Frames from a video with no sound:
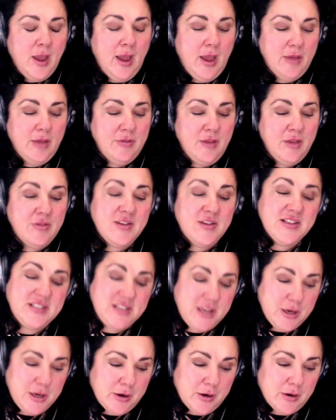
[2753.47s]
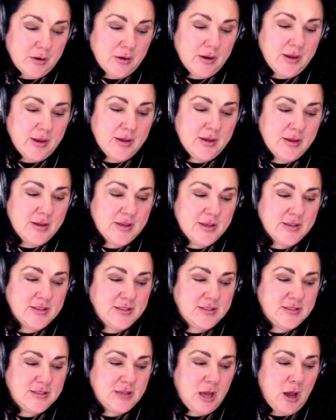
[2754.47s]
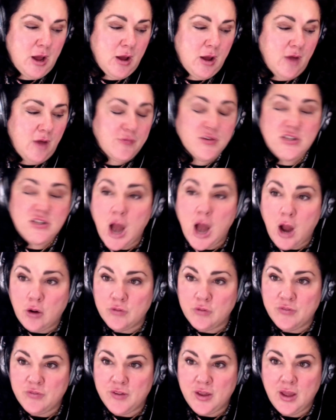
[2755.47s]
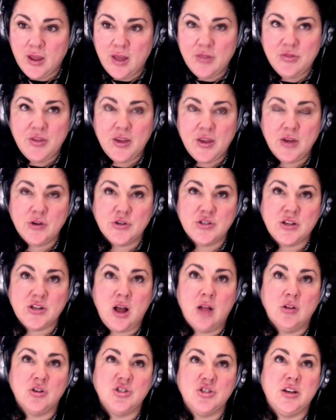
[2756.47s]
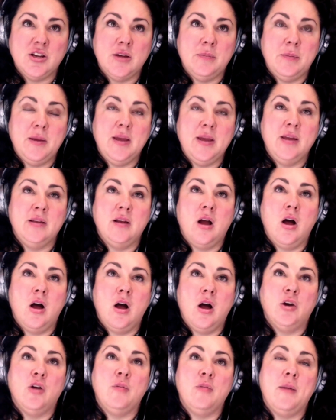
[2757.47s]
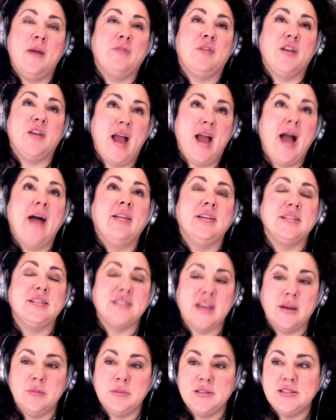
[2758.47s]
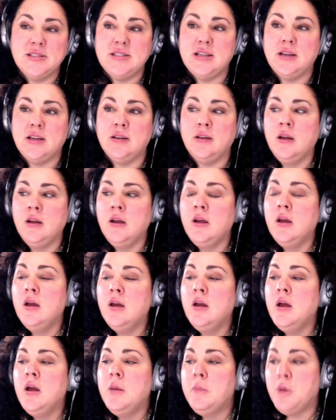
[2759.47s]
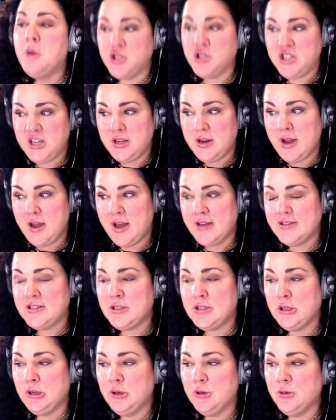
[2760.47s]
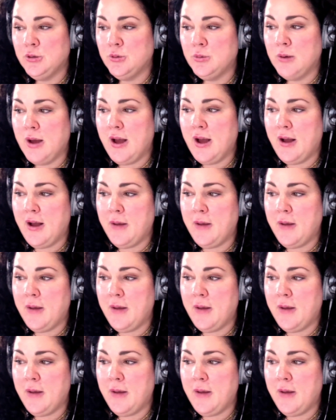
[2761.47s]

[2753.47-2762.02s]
And then this year is a photography and theater scholarship in honor of my friend Alex Edmondson Martinez, who